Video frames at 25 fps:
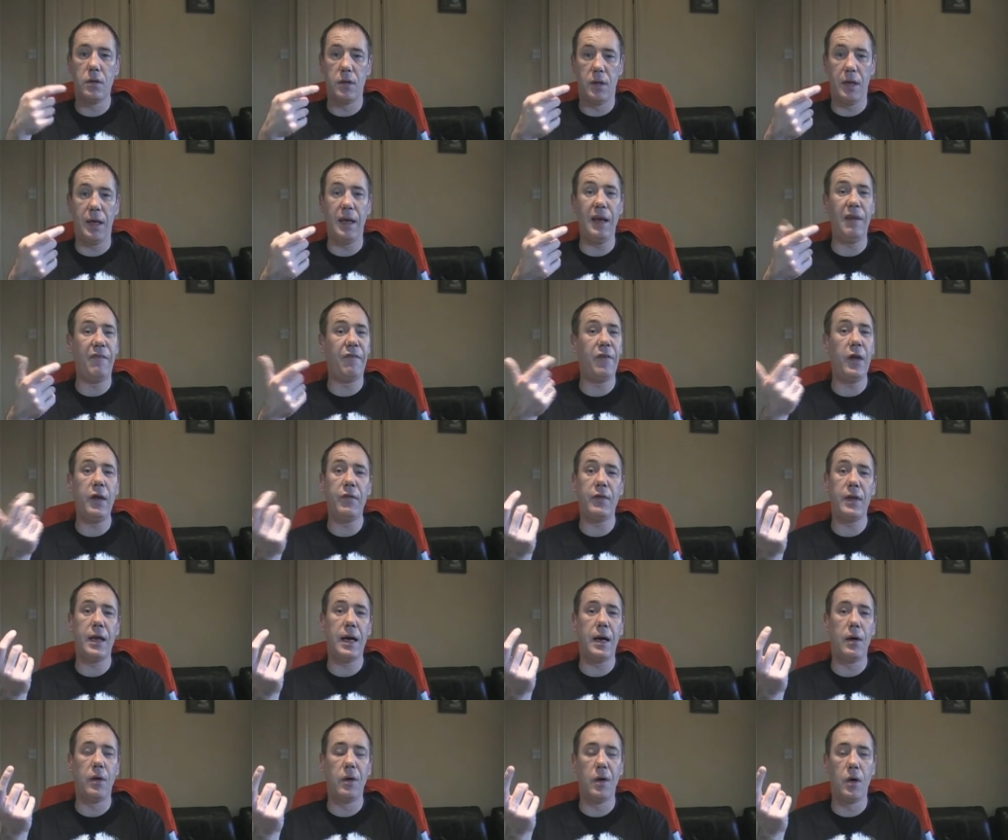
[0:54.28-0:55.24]
the FIFA
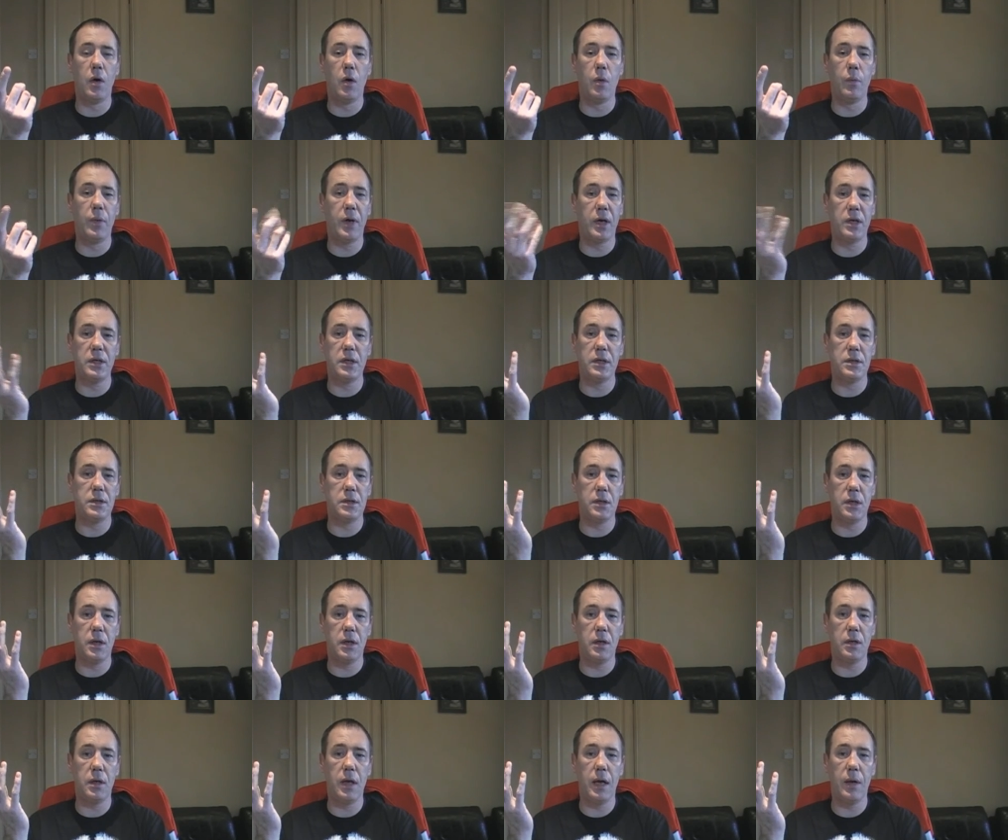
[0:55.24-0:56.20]
download because it's
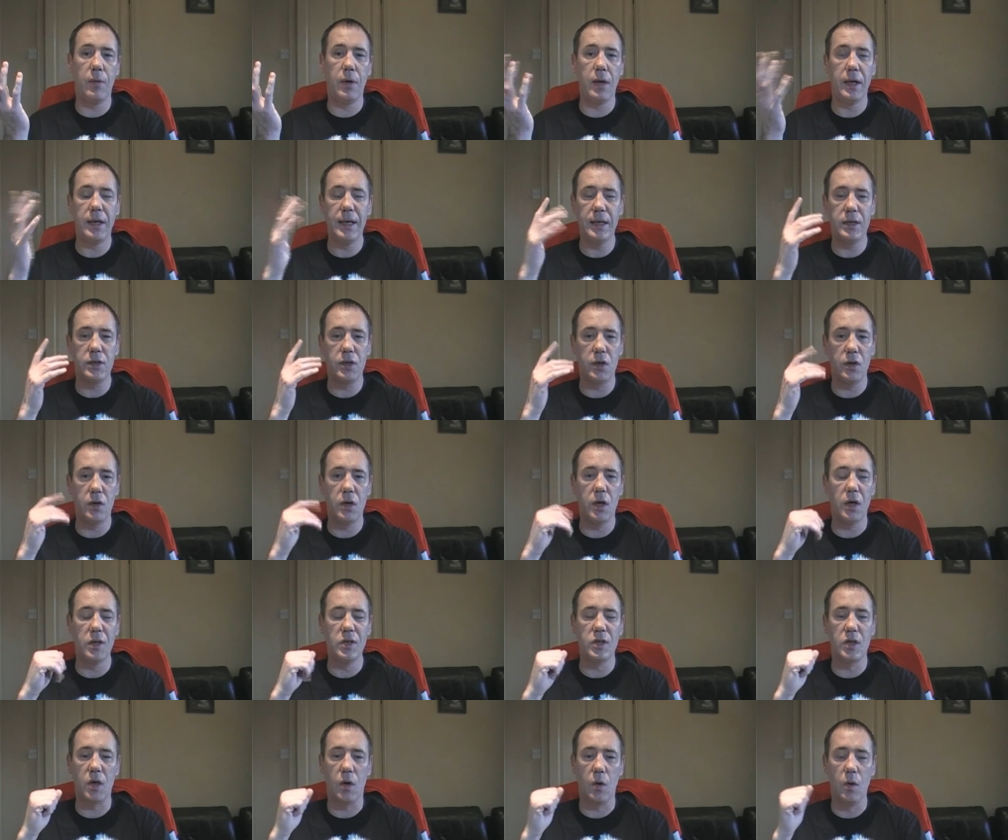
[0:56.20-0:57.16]
a Day One Edition
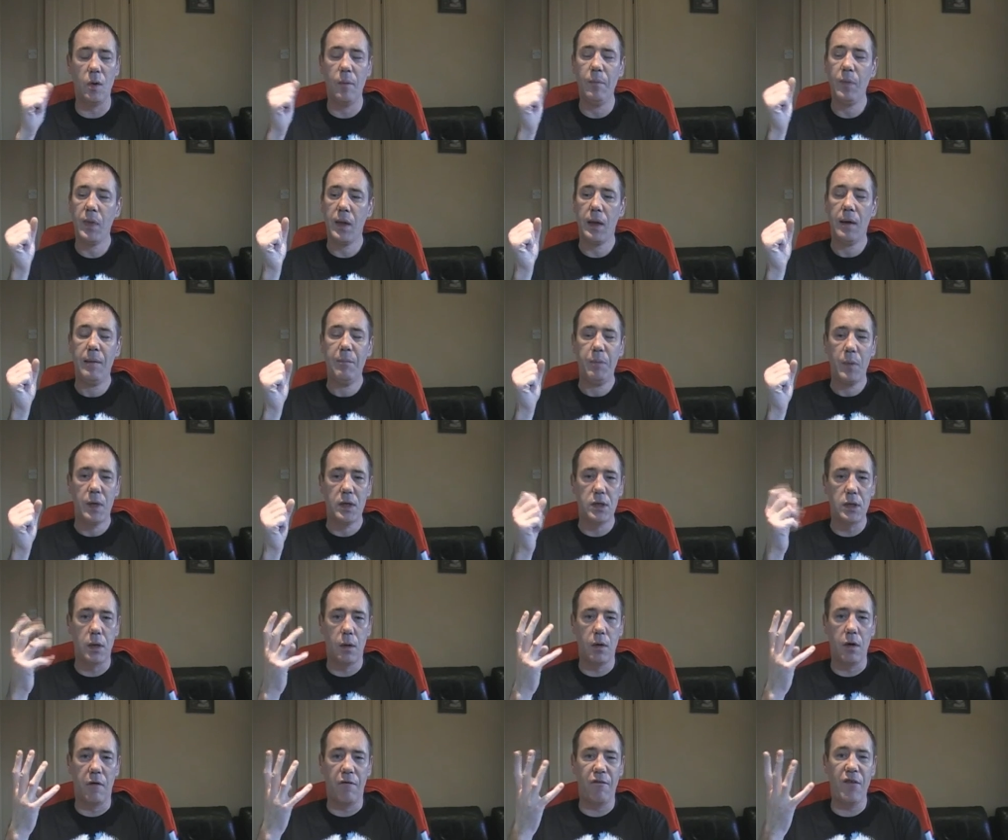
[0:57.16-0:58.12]
console.
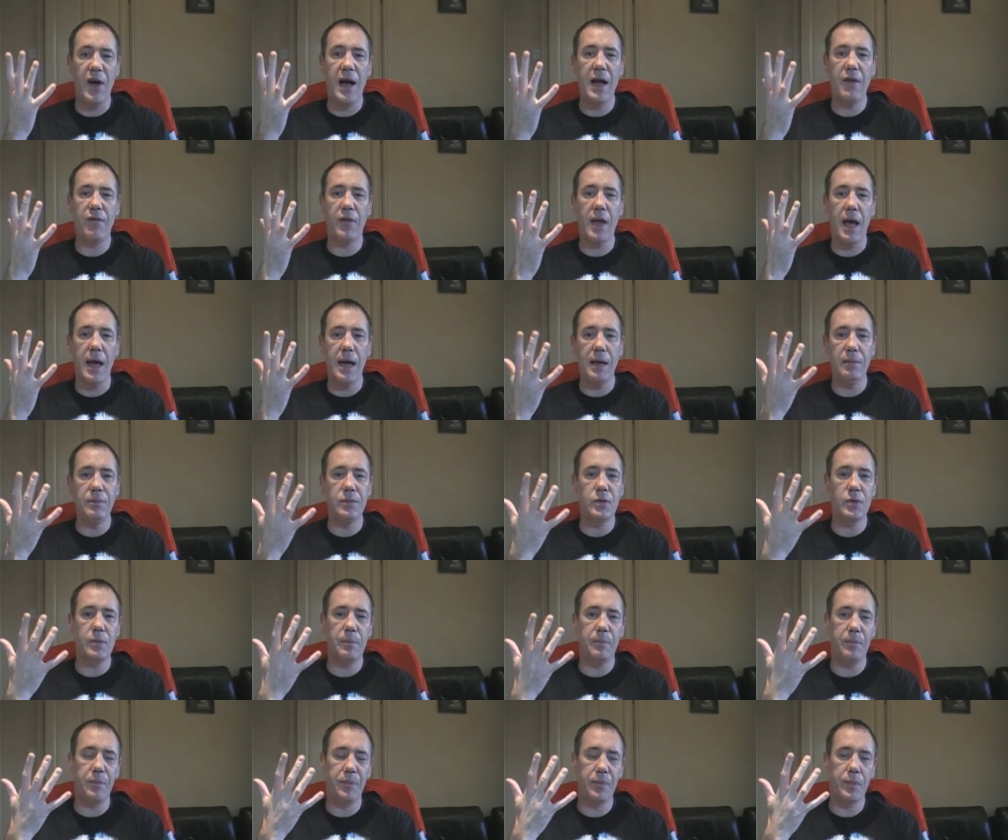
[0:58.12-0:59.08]
So we've got five
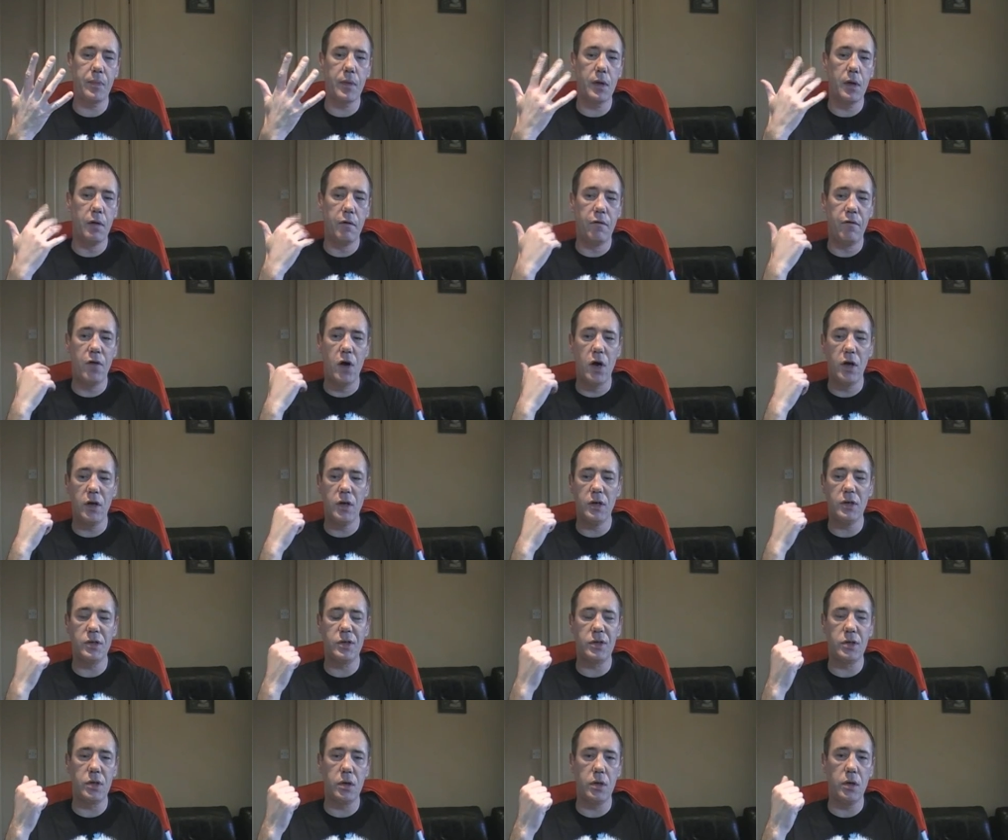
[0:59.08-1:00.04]
games for you
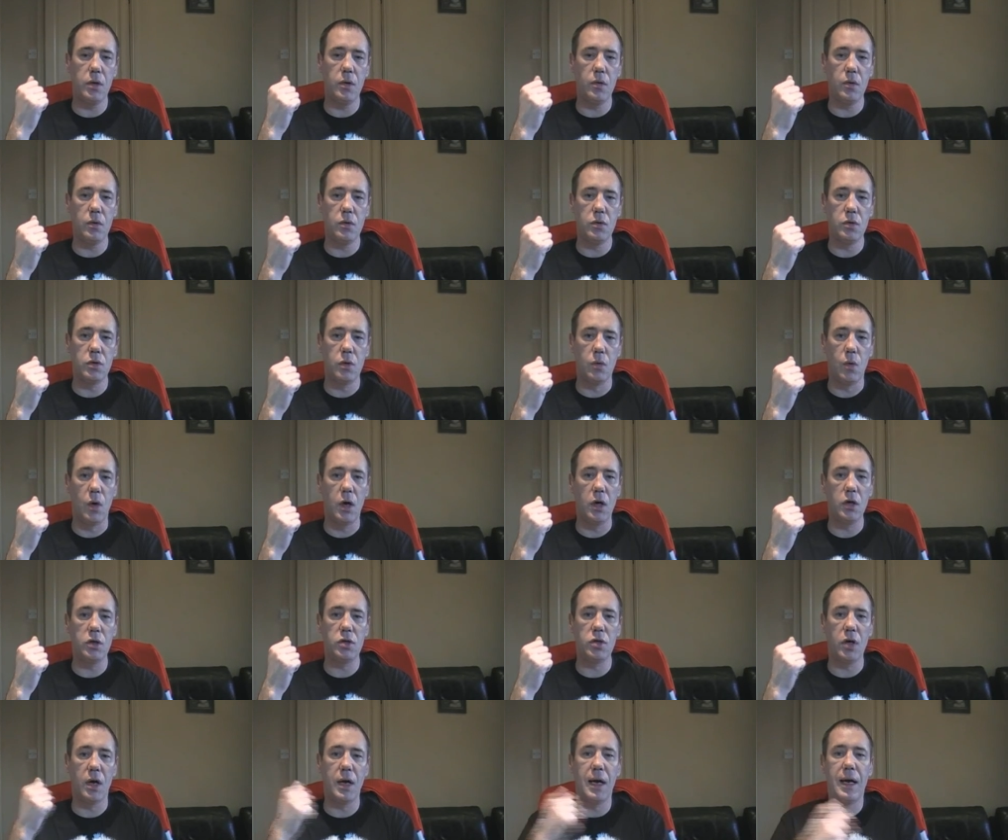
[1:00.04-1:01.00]
to to
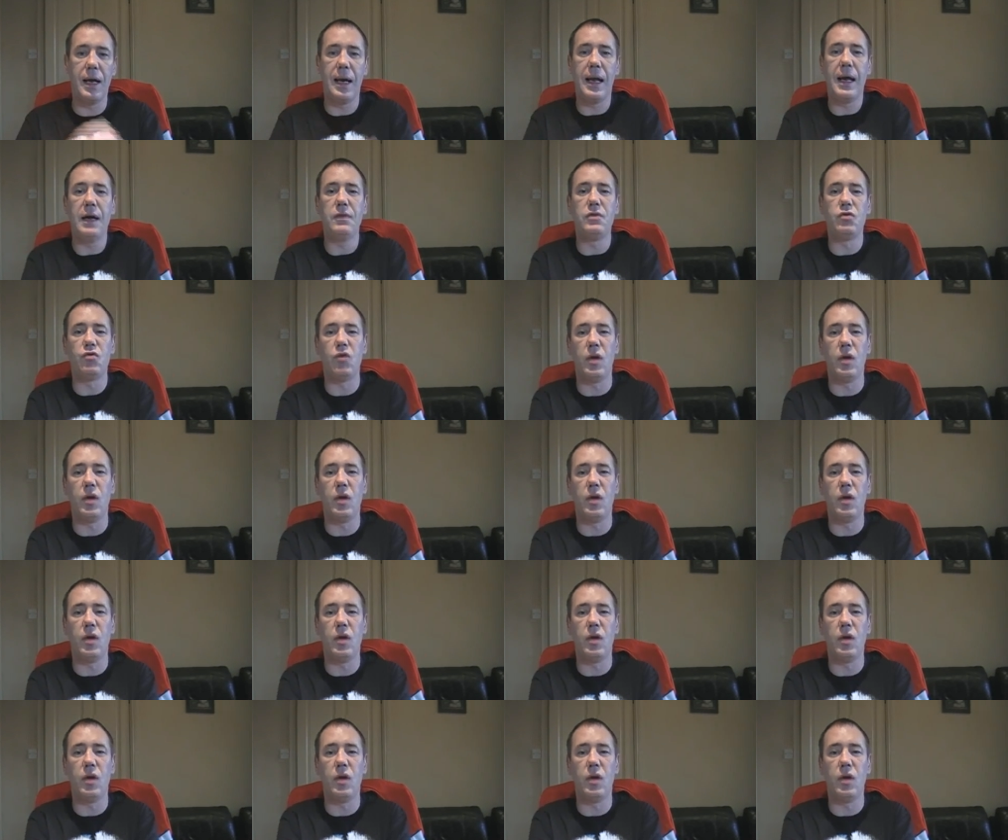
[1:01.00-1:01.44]
watch on our live